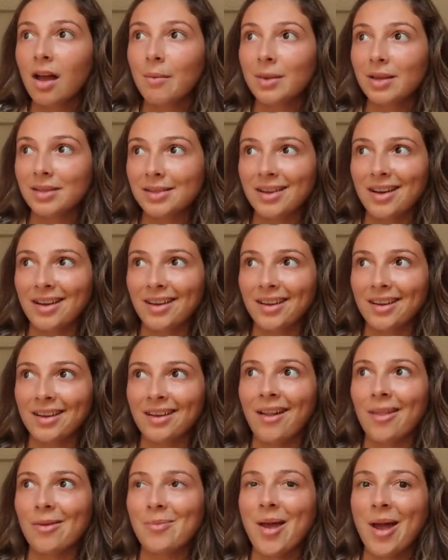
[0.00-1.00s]
because I can't get
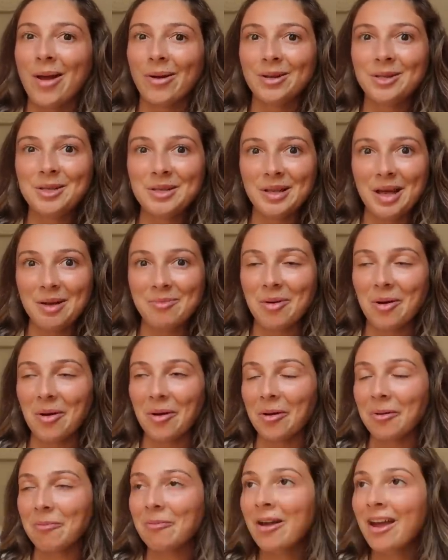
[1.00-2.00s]
another pair until I'm
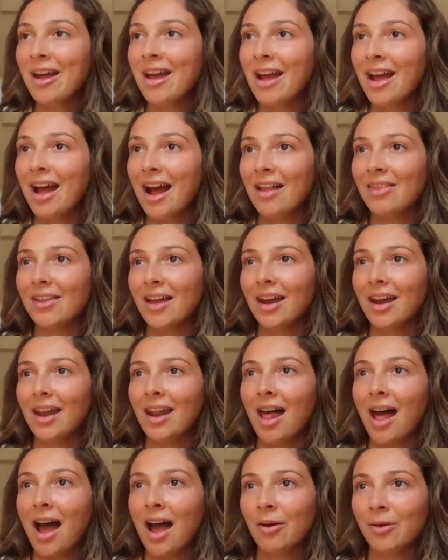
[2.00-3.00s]
home. And
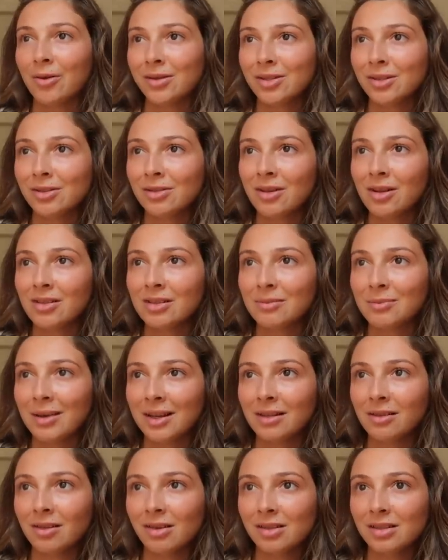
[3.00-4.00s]
then I also lost
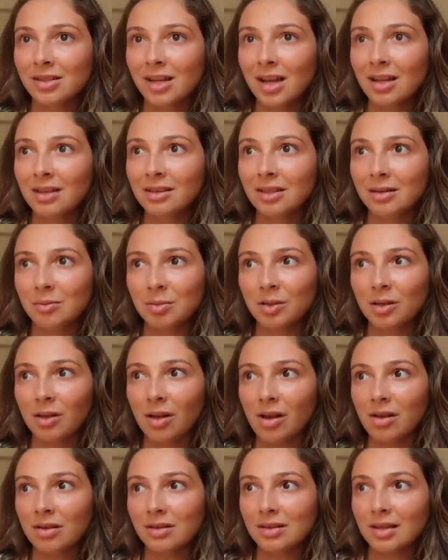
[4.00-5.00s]
my Glossier lip
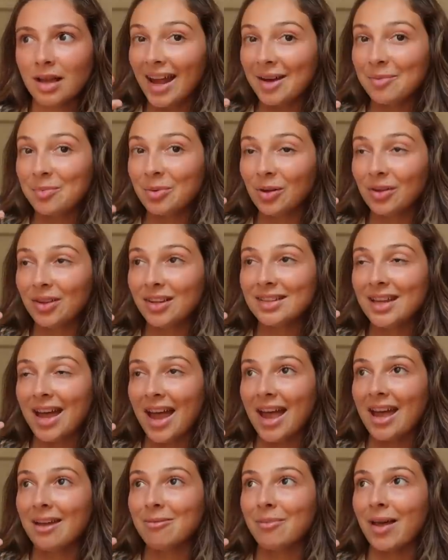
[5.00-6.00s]
gloss. And I bought this
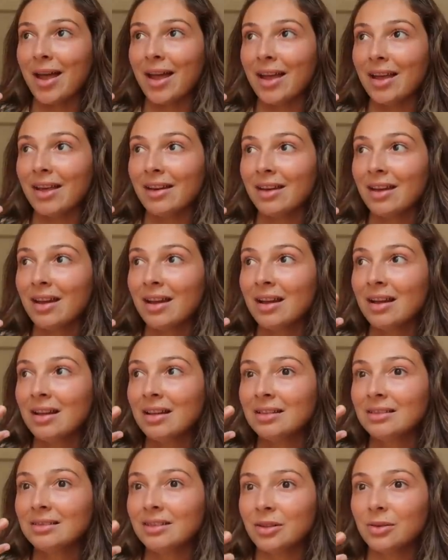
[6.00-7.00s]
handmade
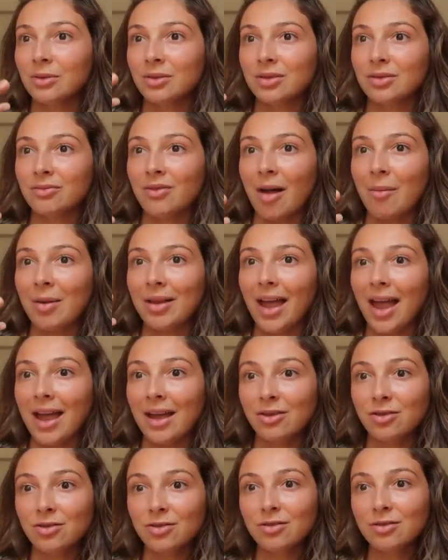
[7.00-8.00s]
little ceramic
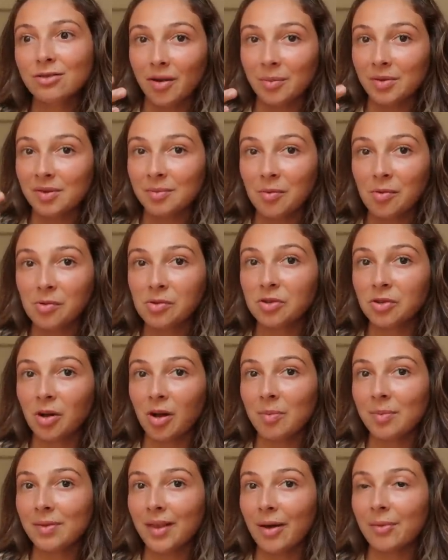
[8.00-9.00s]
angel from a small
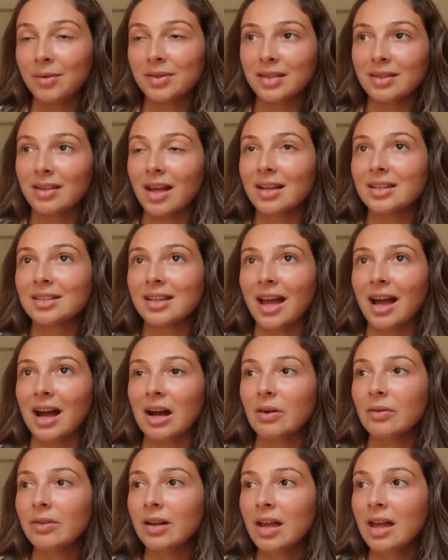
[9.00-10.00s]
shop that was in that
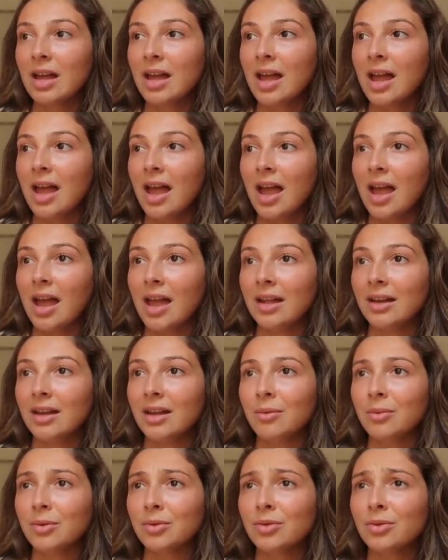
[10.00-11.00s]
town. And
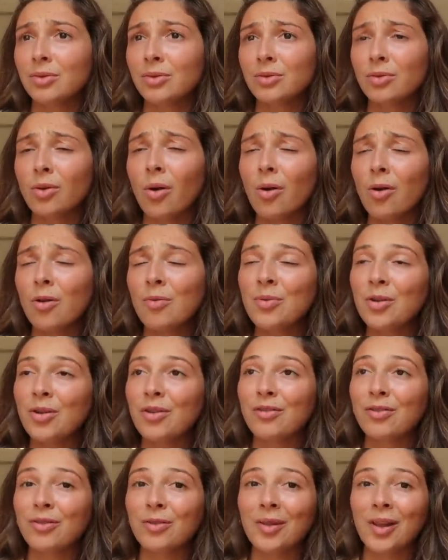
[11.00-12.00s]
it was so
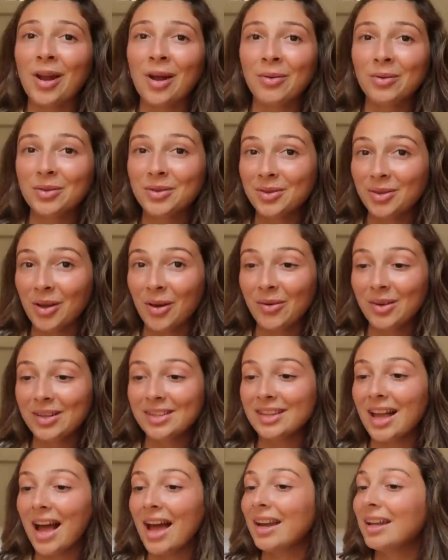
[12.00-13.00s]
beautiful, and I was so
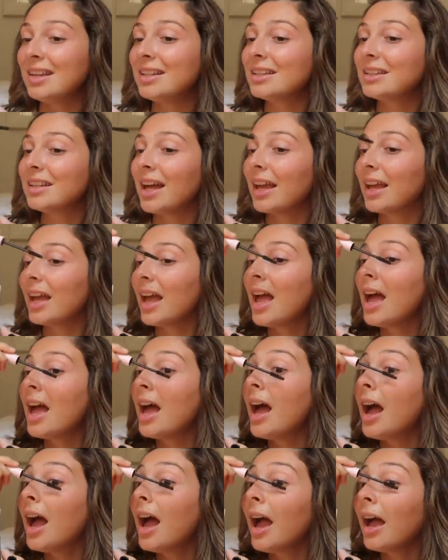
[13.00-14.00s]
excited to like
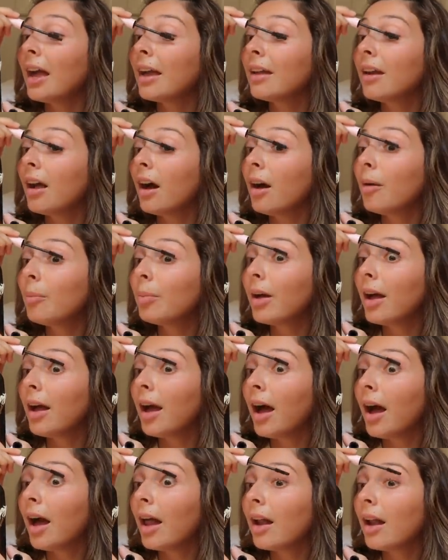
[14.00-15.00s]
hang it up
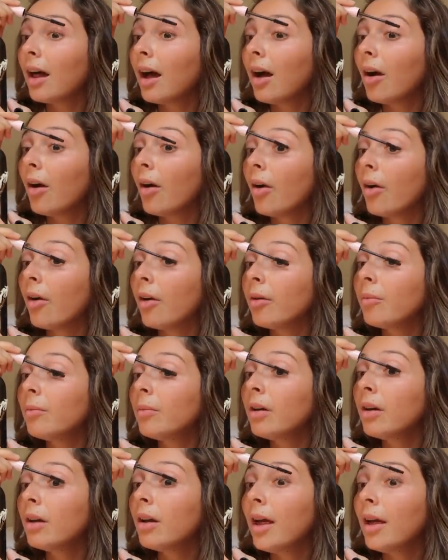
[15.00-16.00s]
at
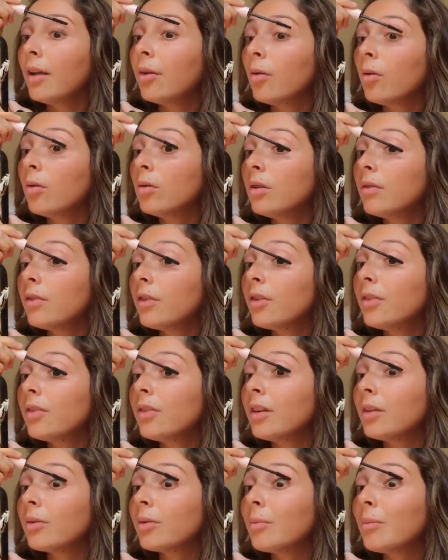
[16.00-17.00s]
home. And all of those
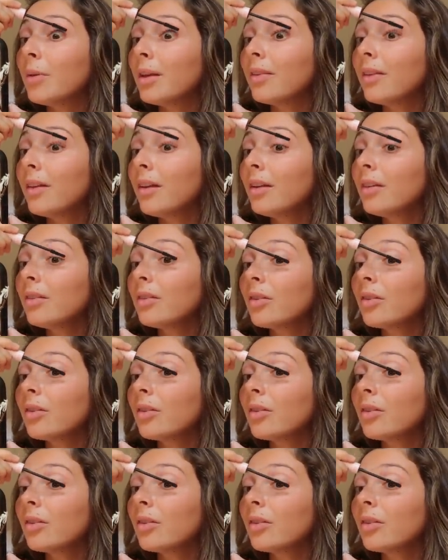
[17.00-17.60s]
things were missing,